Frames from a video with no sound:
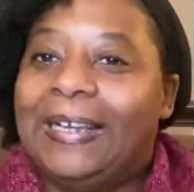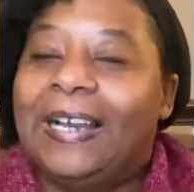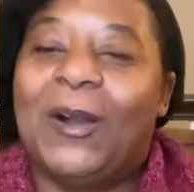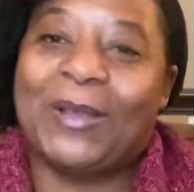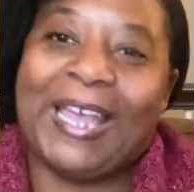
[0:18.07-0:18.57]

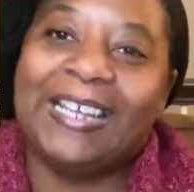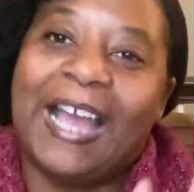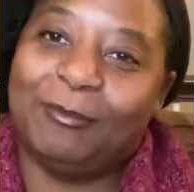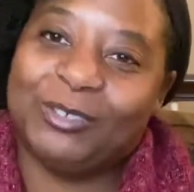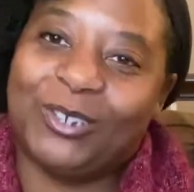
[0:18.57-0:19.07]
Okay,
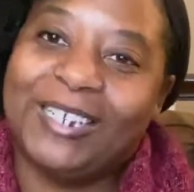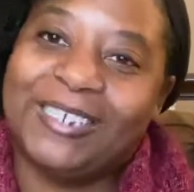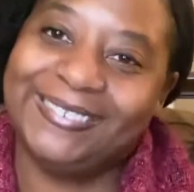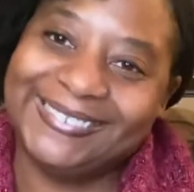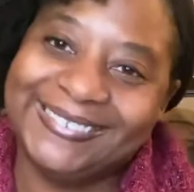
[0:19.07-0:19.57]
I'm gonna try
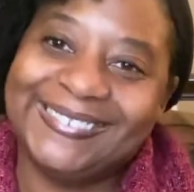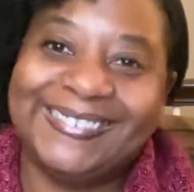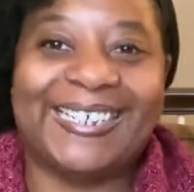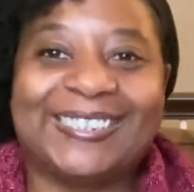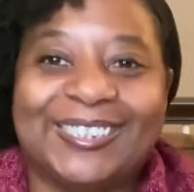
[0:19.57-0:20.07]

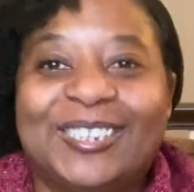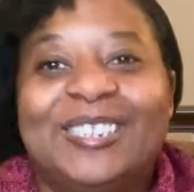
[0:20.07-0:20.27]
not to